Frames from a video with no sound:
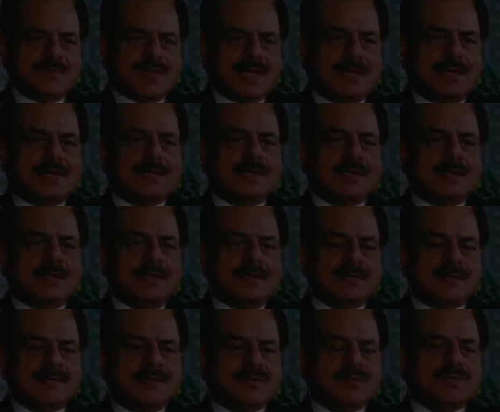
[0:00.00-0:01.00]
and the
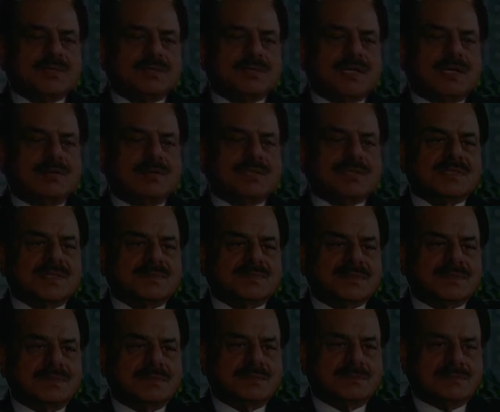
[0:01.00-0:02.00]
institutions are no
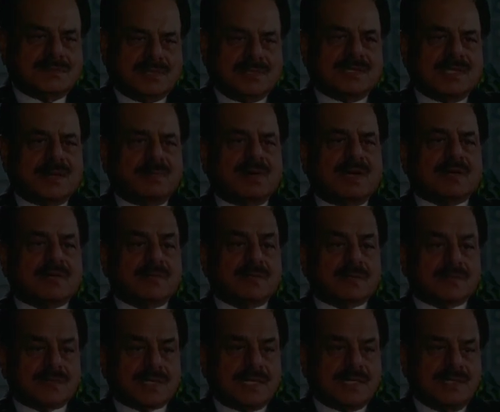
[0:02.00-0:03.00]
exception, because they are part of the
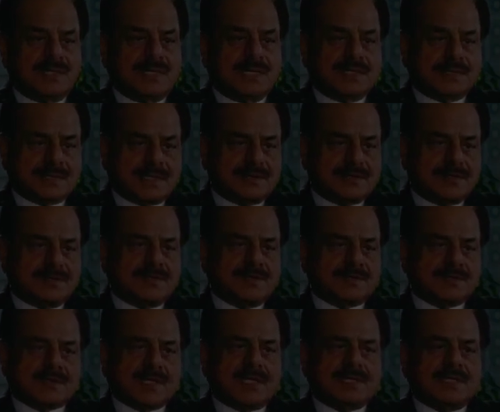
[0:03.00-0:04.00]
society, they are extension of the
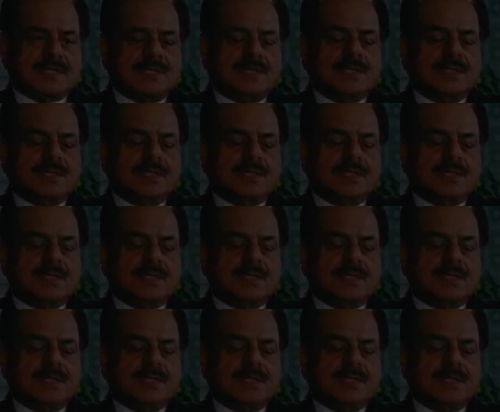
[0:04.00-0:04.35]
society,